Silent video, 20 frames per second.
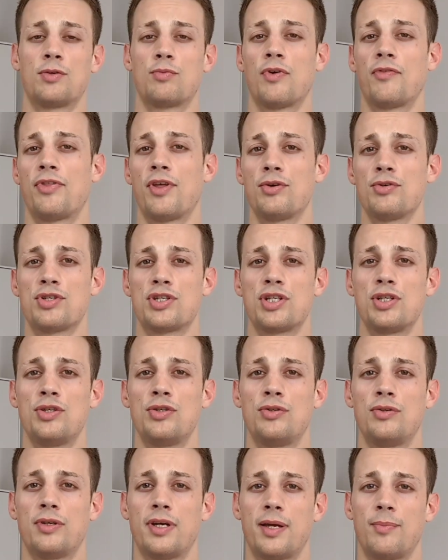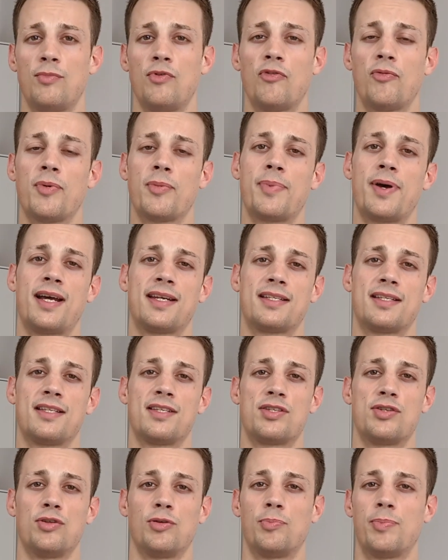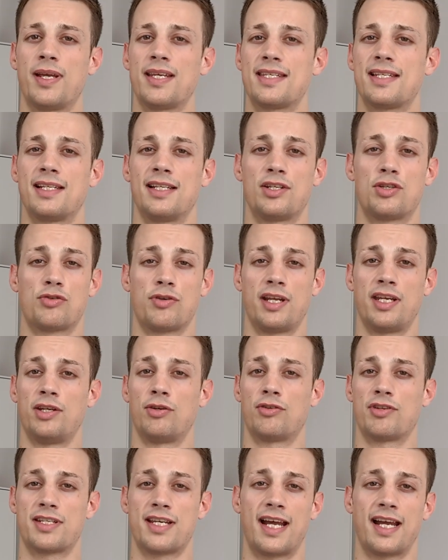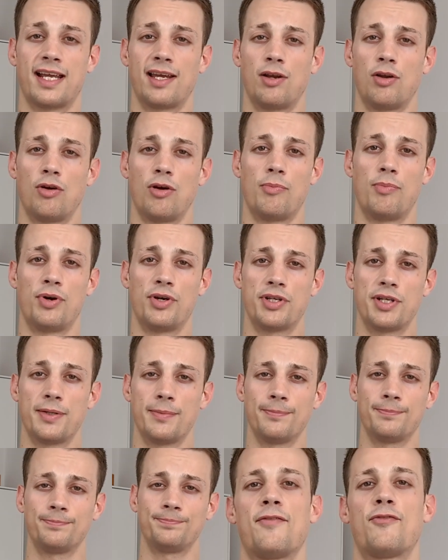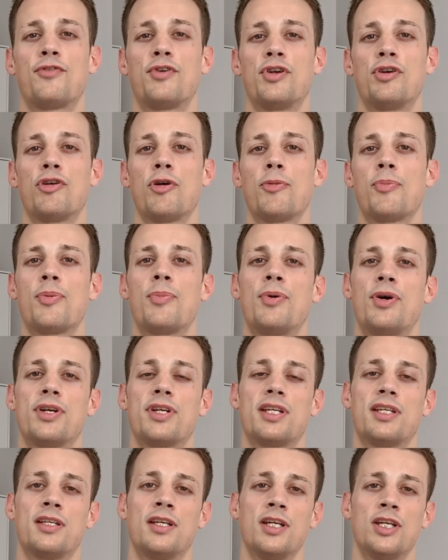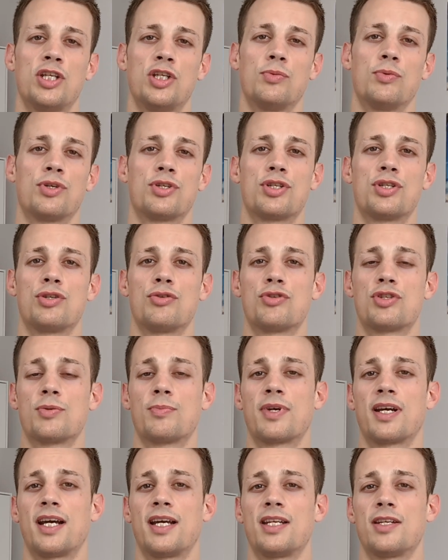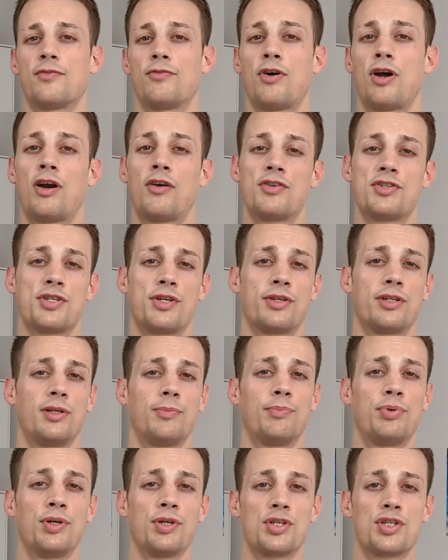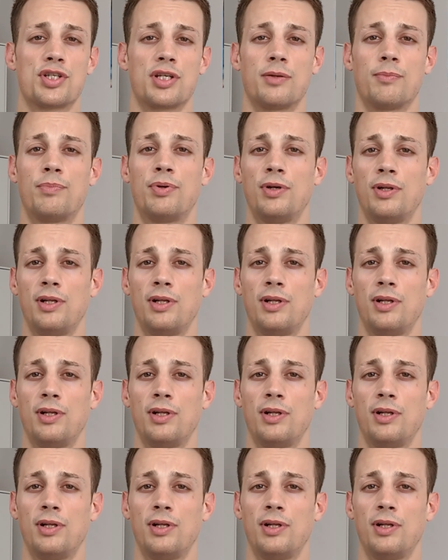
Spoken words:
And with those two movement patterns, you'll basically train your entire lower body. And then for your upper body, you want to do some kind of horizontal push and